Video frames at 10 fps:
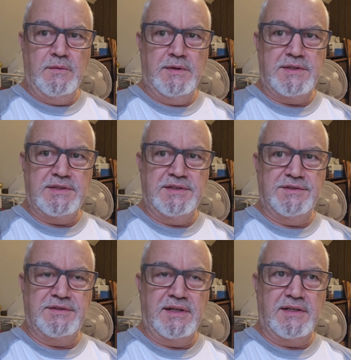which
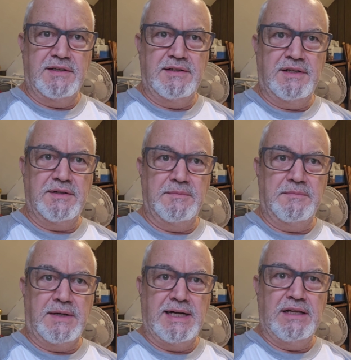is like another
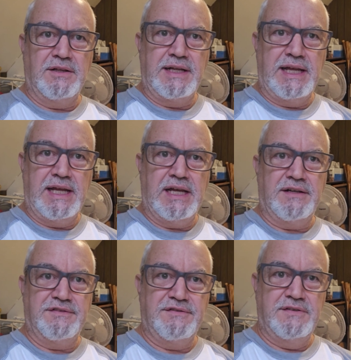1.5
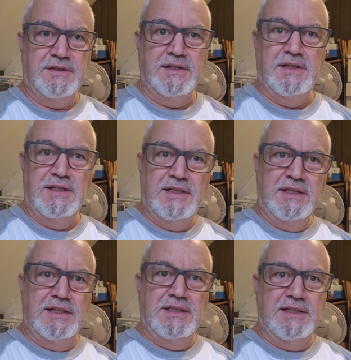miles.
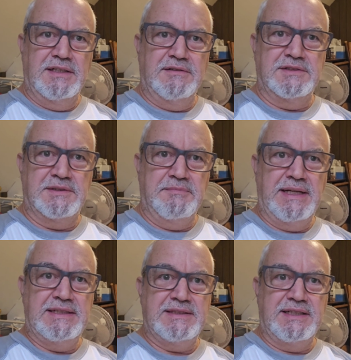It was an
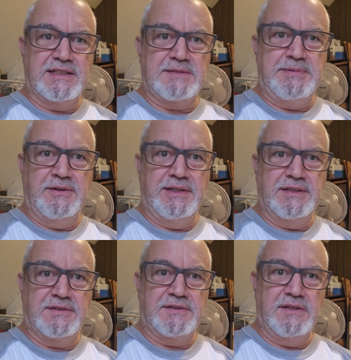amazing
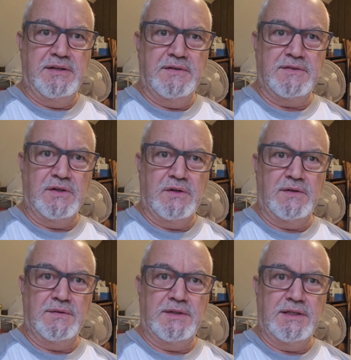experience.
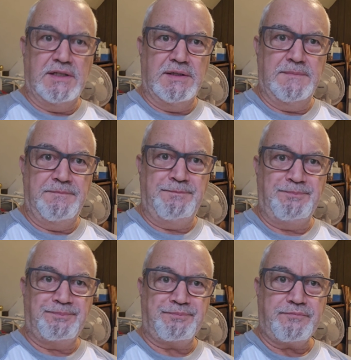So
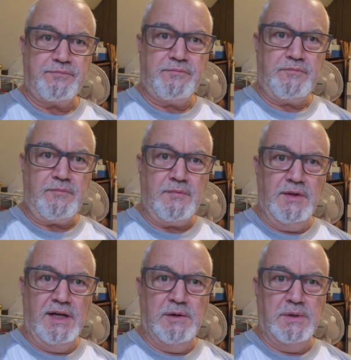
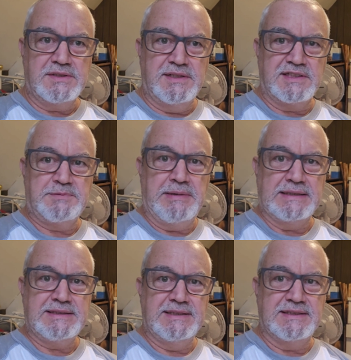I wasn't
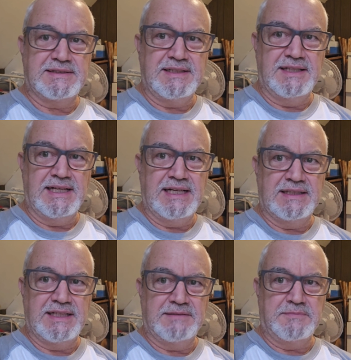expecting to see
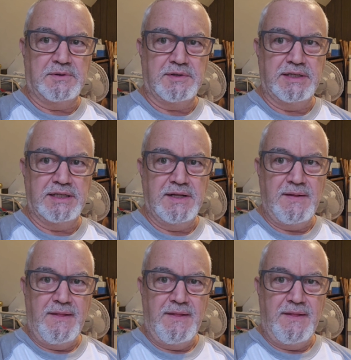that morning.